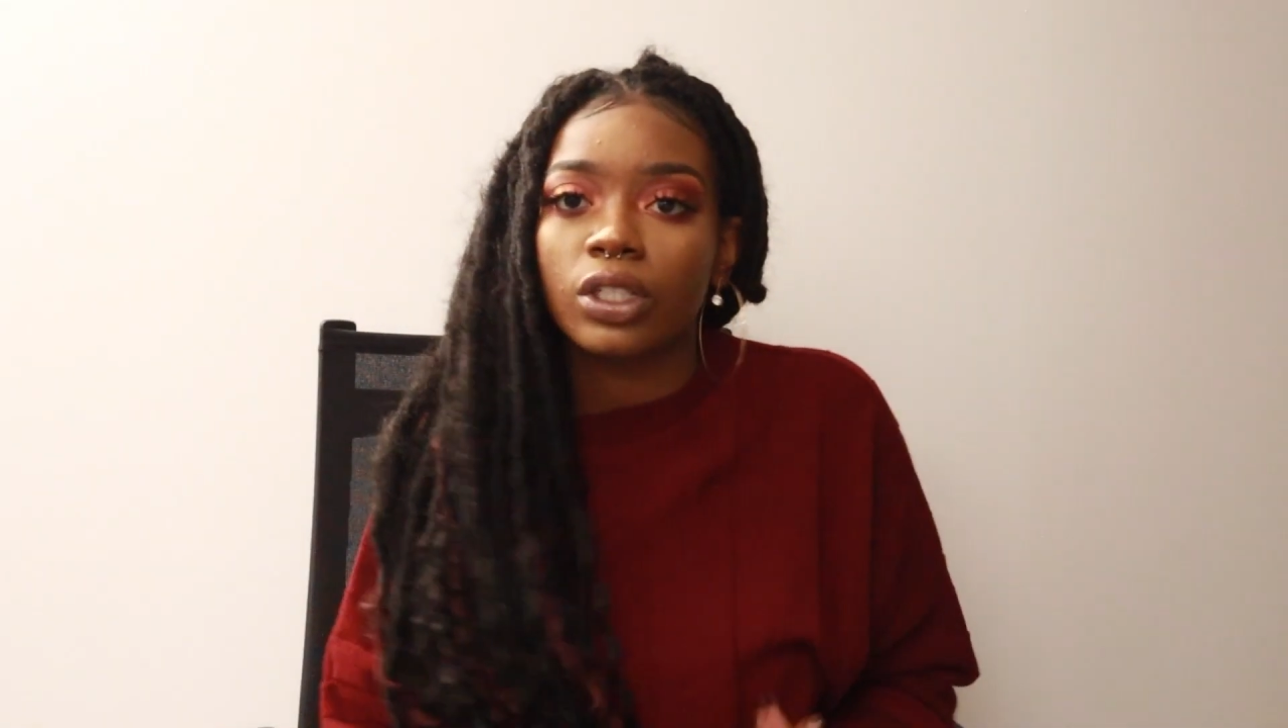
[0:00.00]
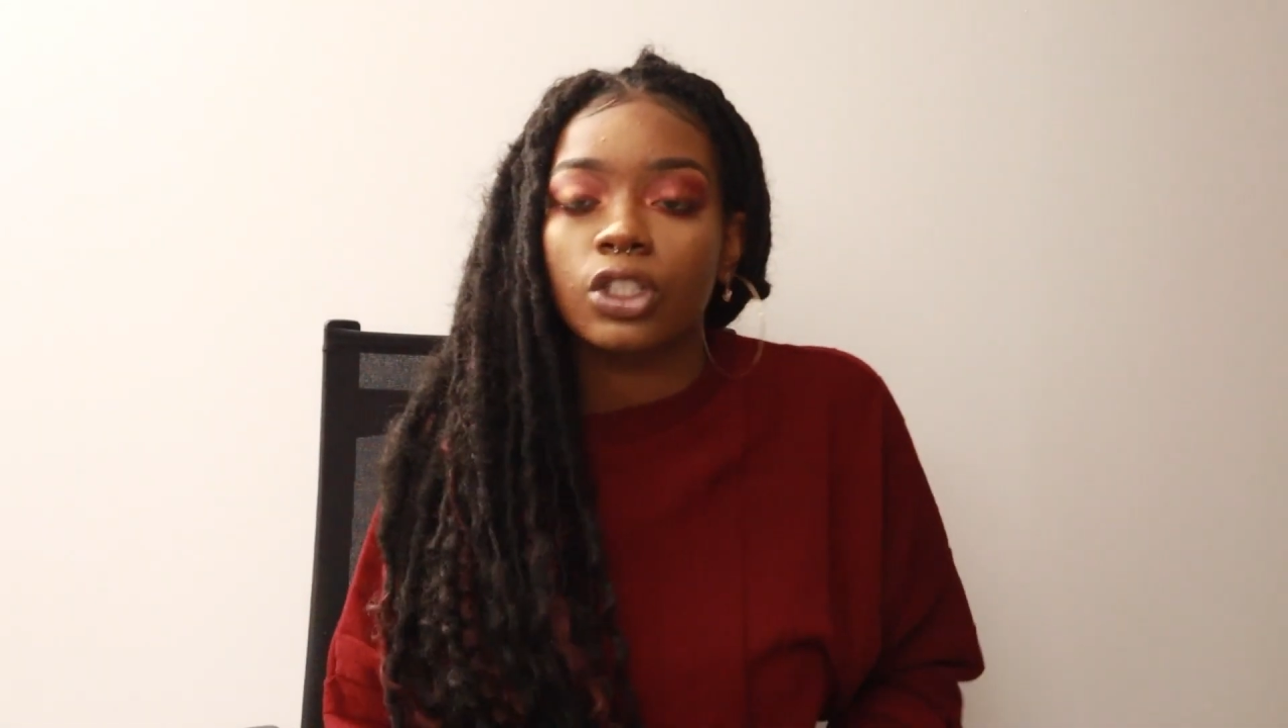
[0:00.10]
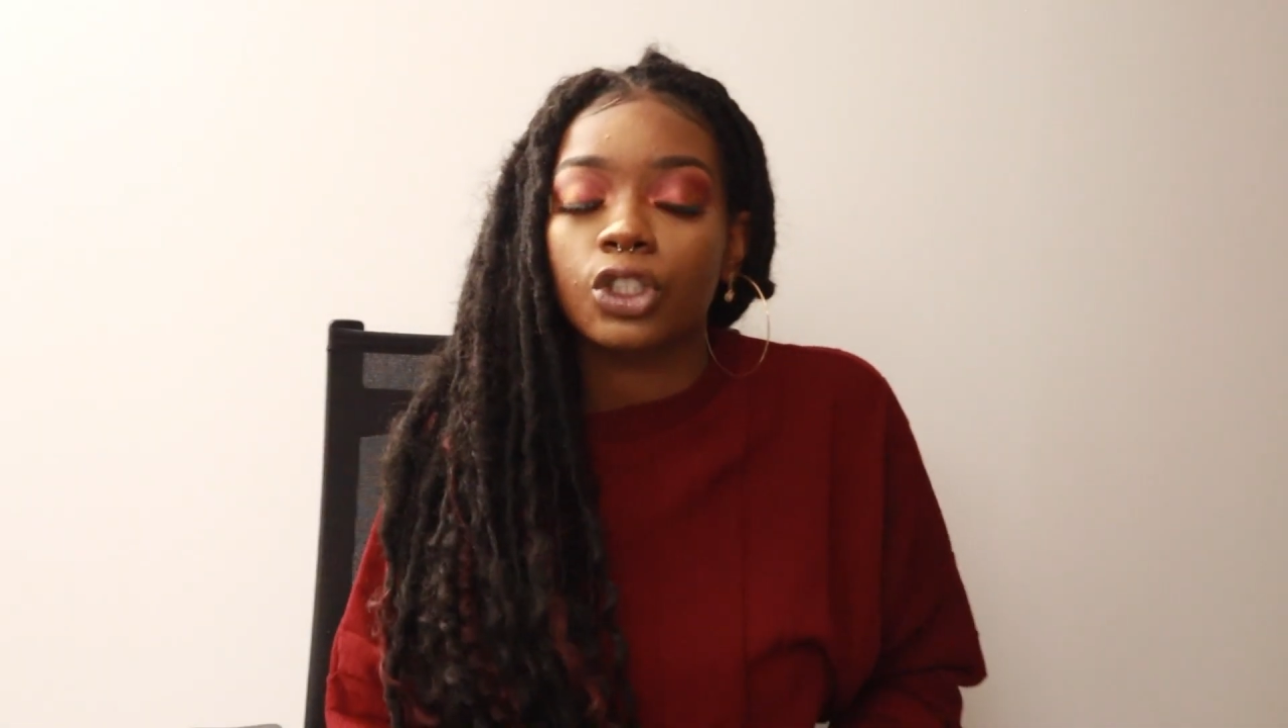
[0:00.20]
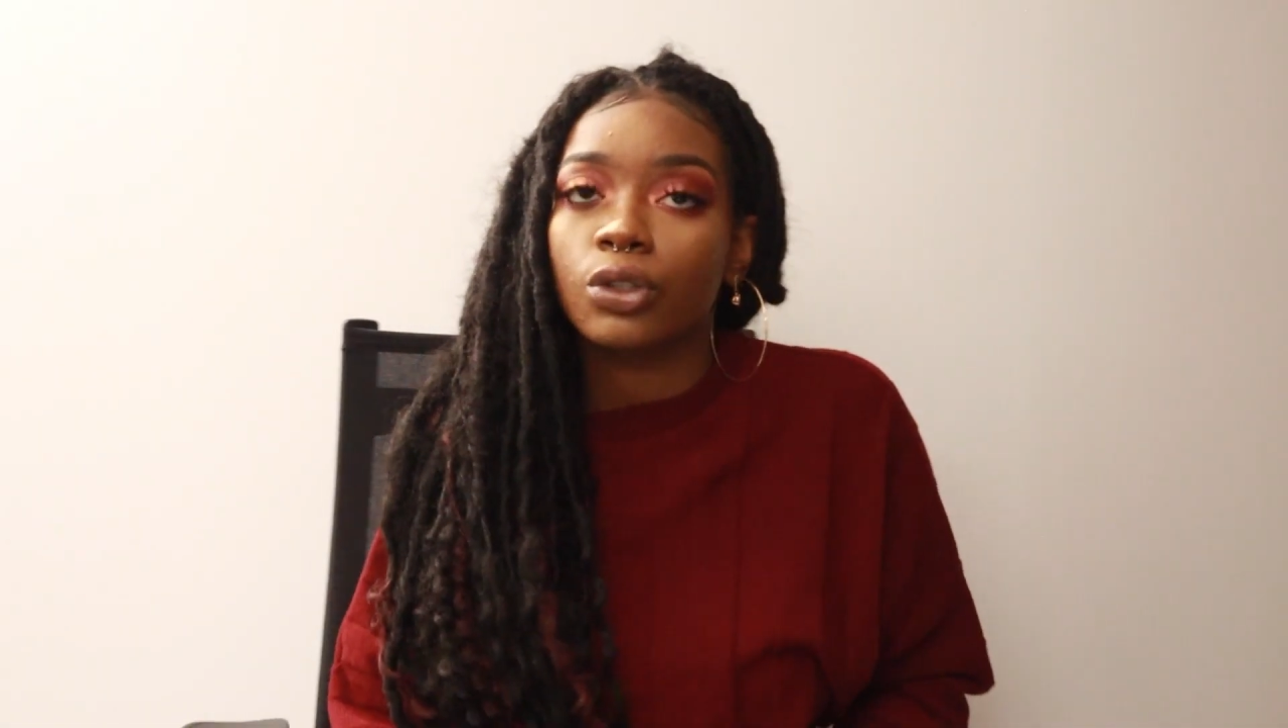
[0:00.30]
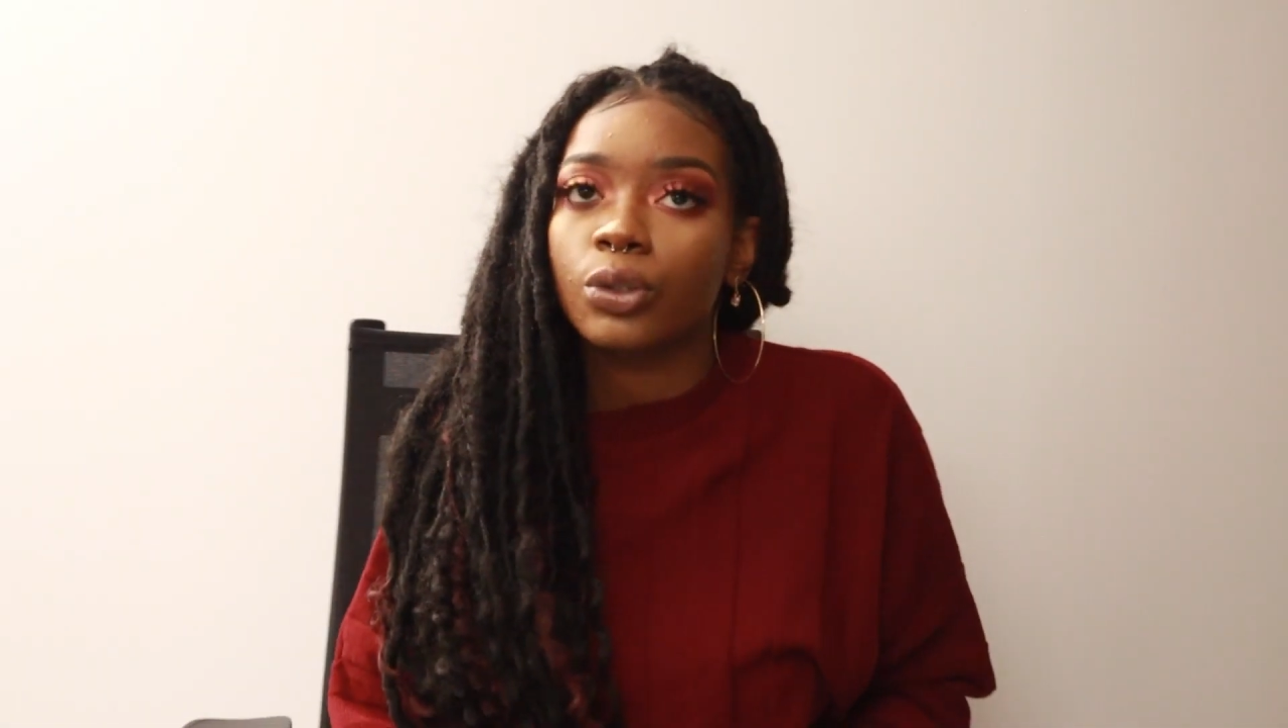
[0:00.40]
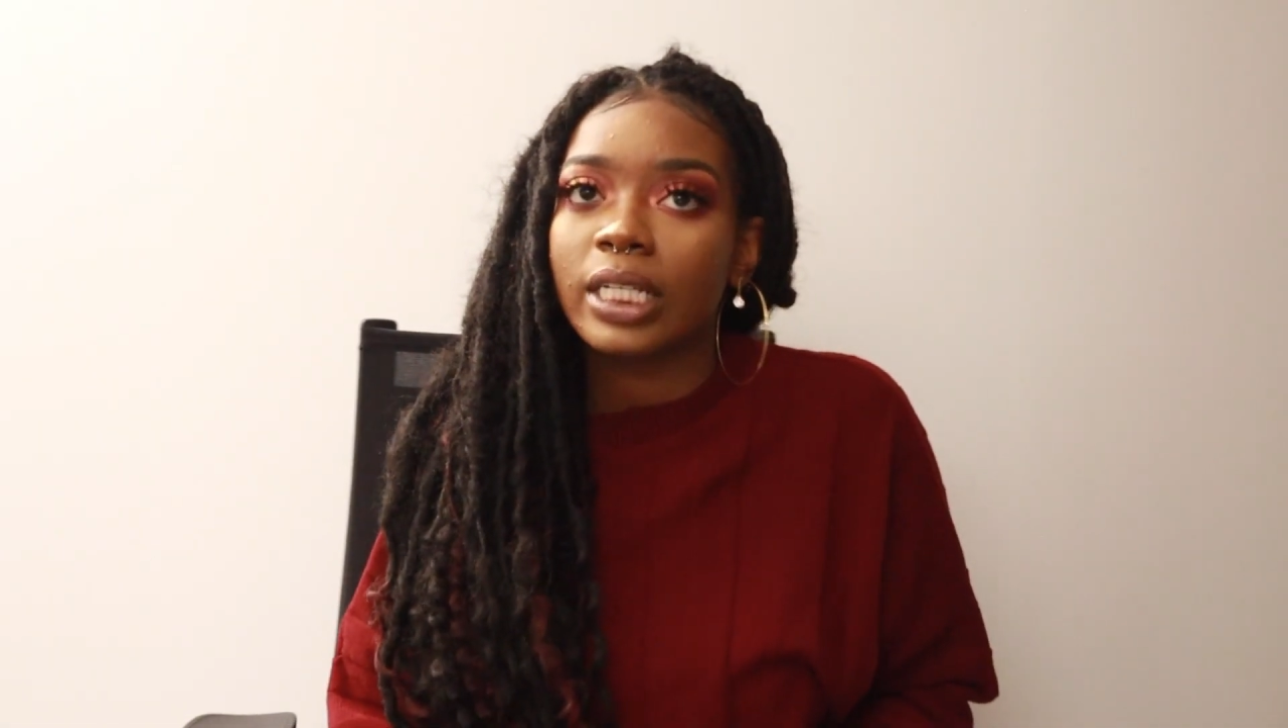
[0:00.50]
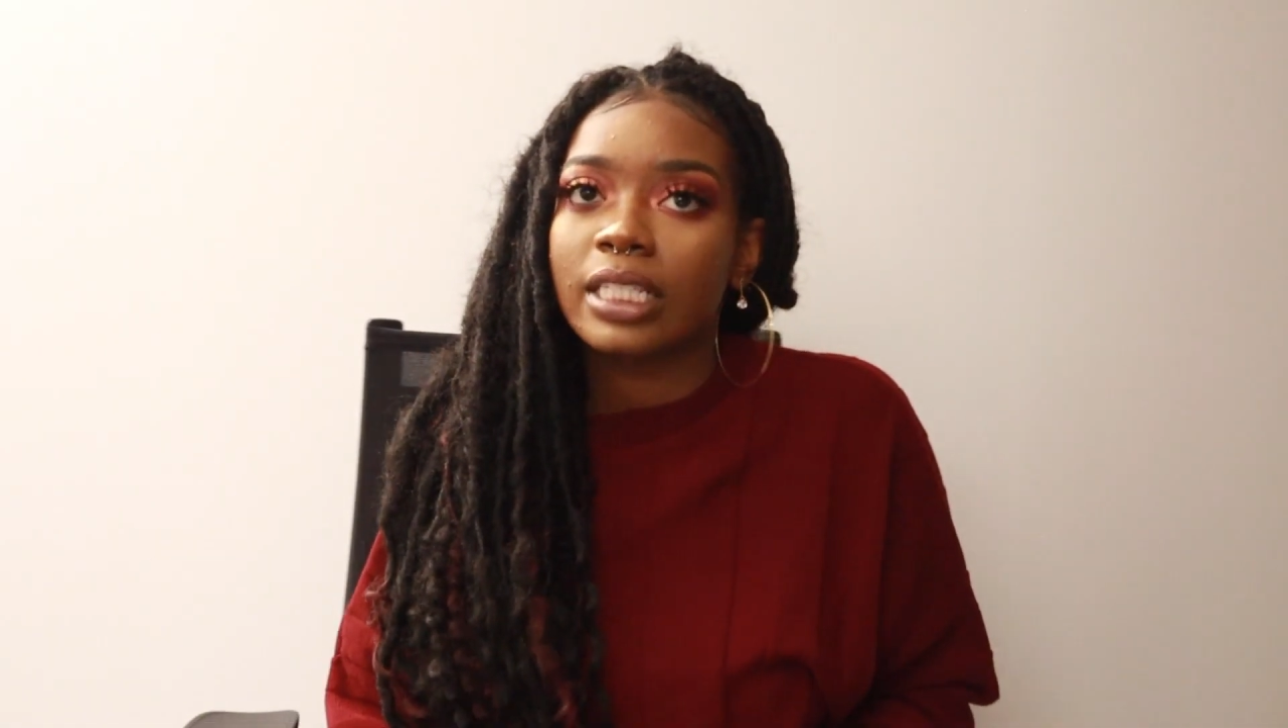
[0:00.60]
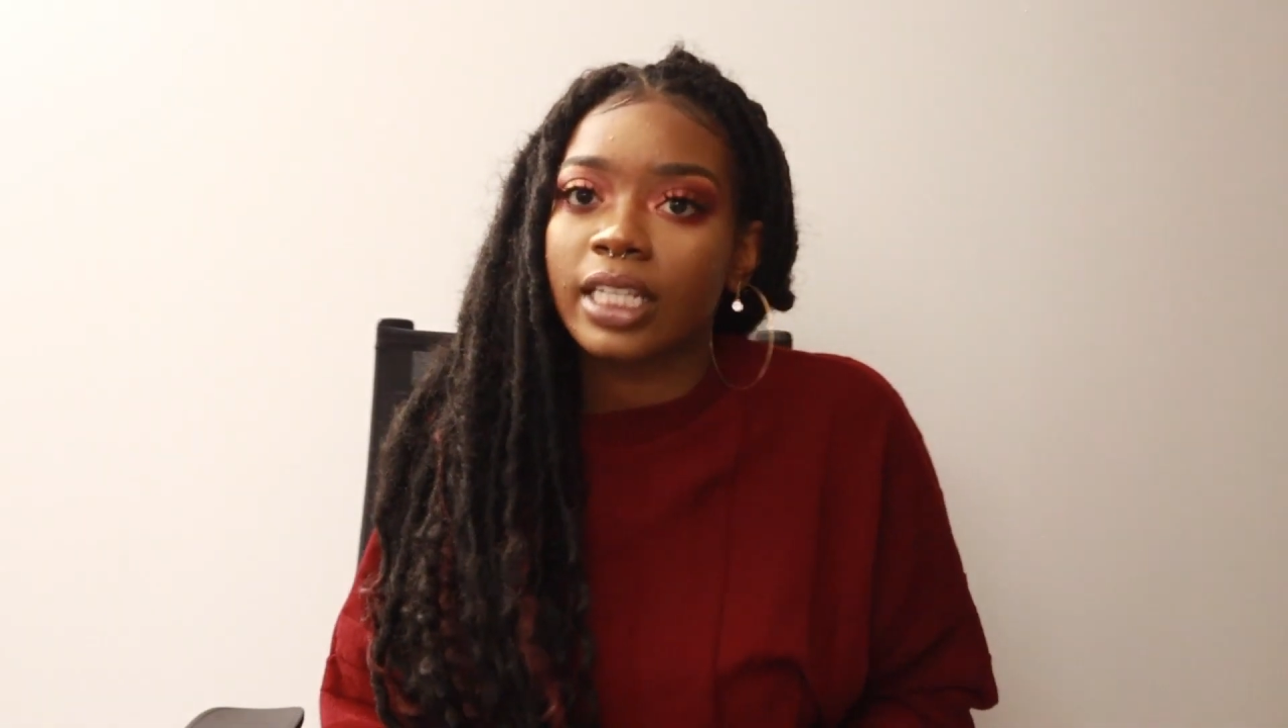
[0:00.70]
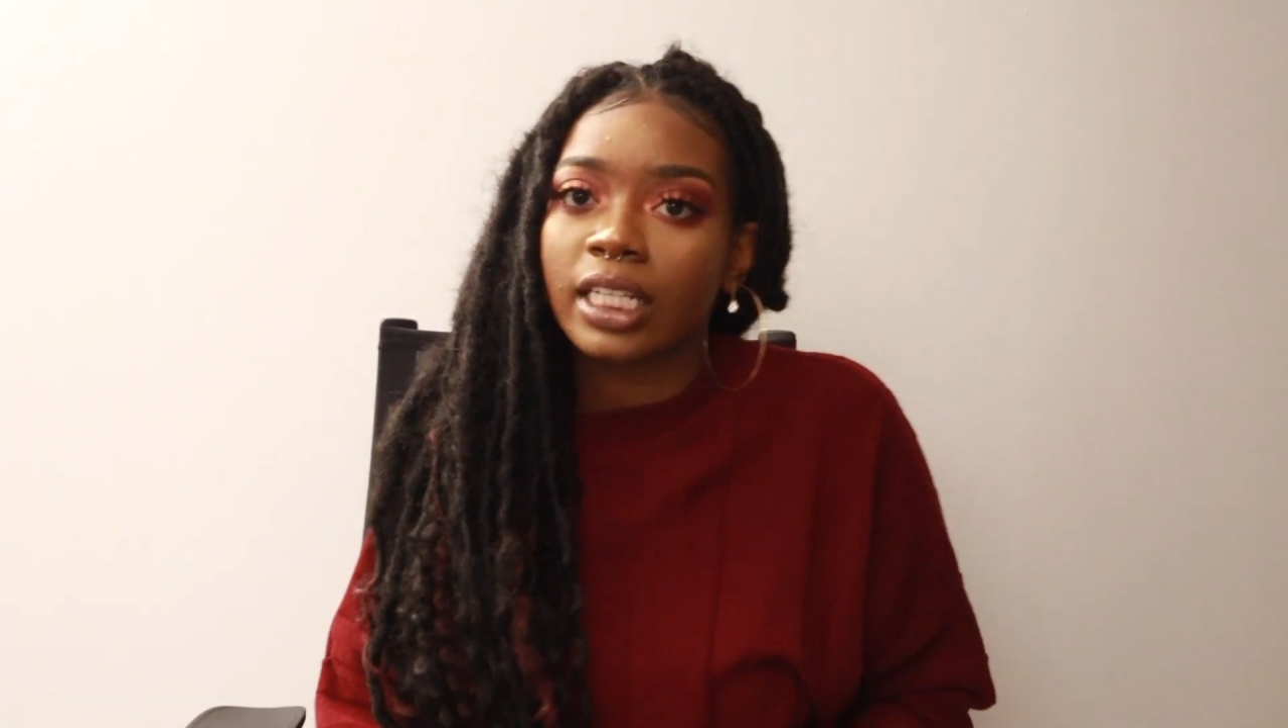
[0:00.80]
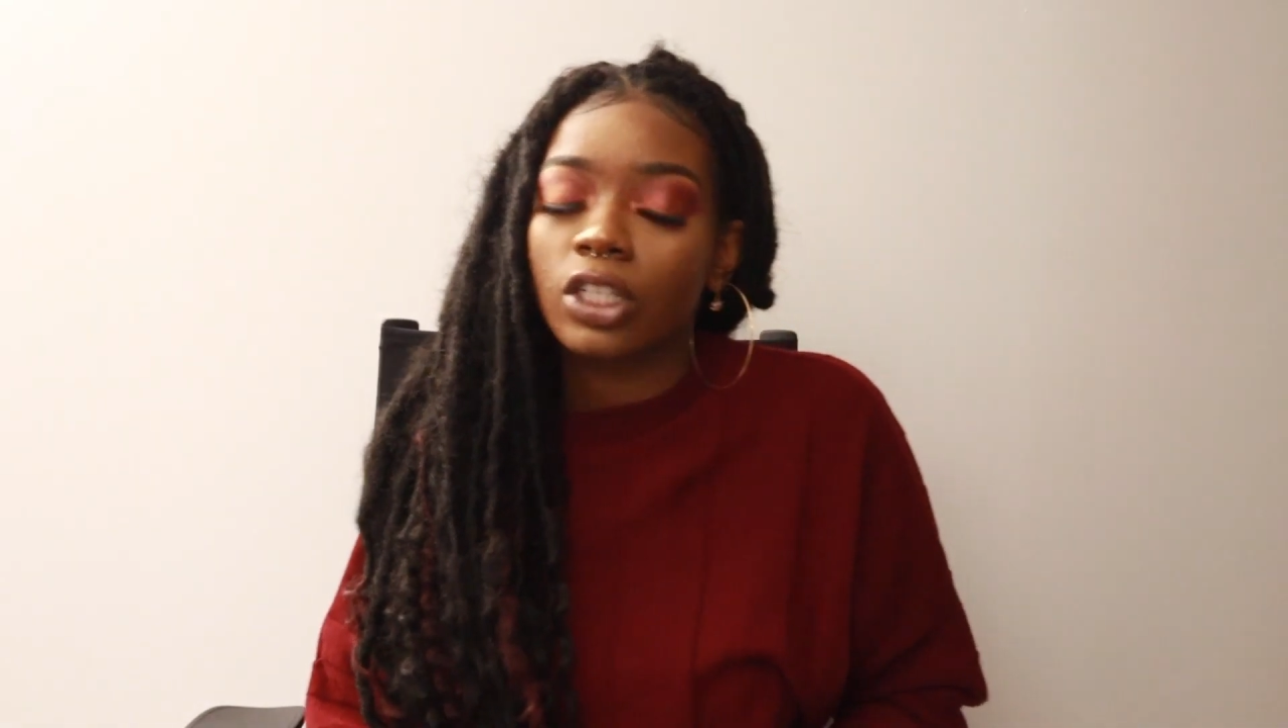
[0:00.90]

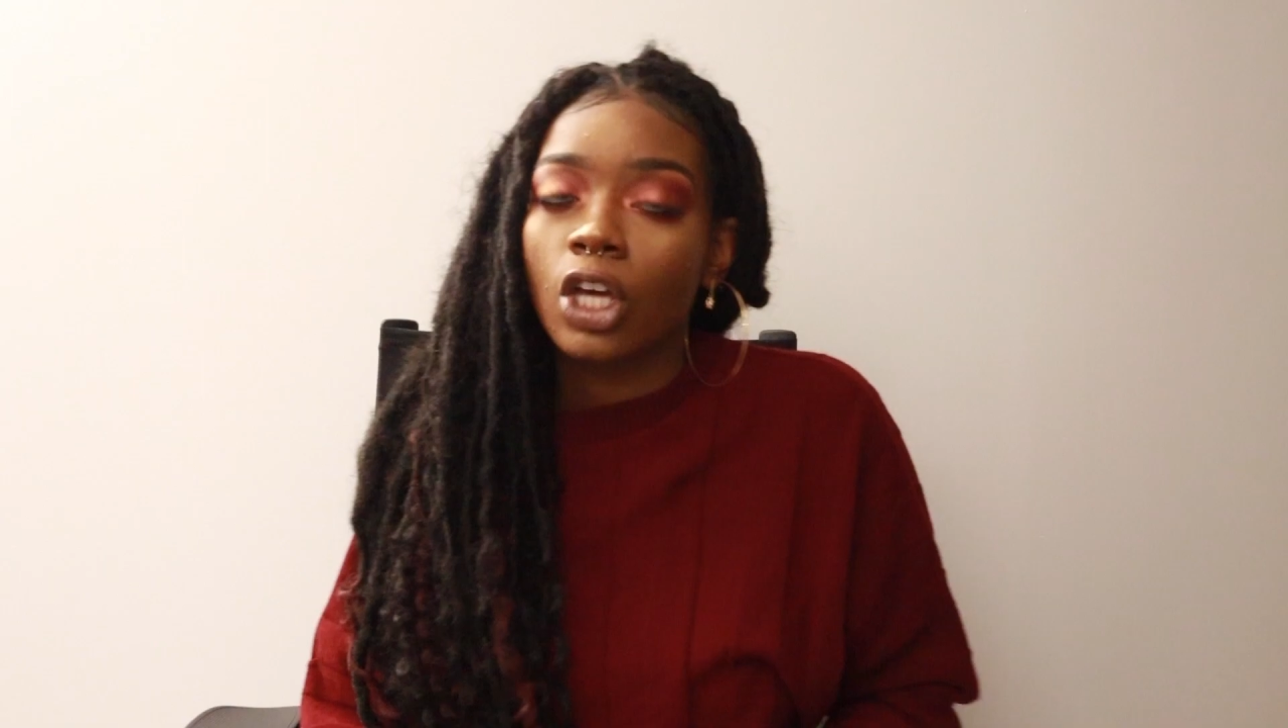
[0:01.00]
26th.